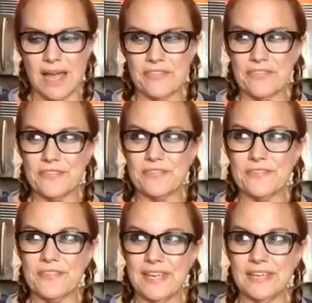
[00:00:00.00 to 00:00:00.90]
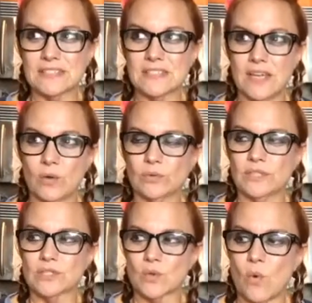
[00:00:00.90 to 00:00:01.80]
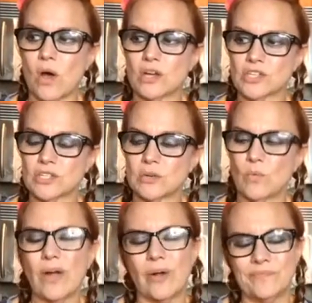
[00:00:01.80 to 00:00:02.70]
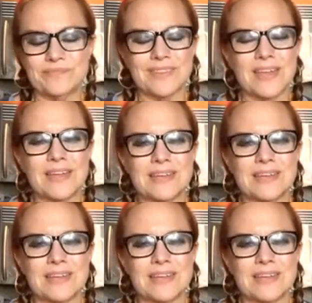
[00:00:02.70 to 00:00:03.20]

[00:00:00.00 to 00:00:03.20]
I think it's the only squash. Well,